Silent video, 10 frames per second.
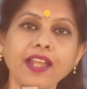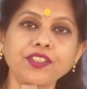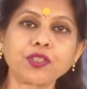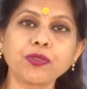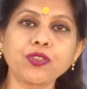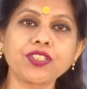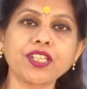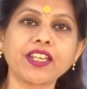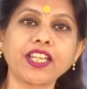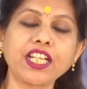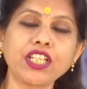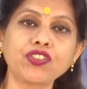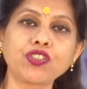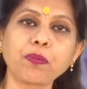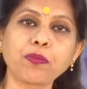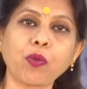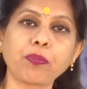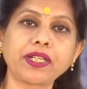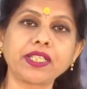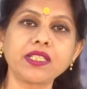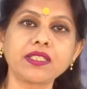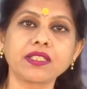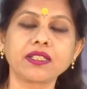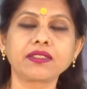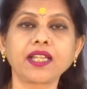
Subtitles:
Attributes are individual properties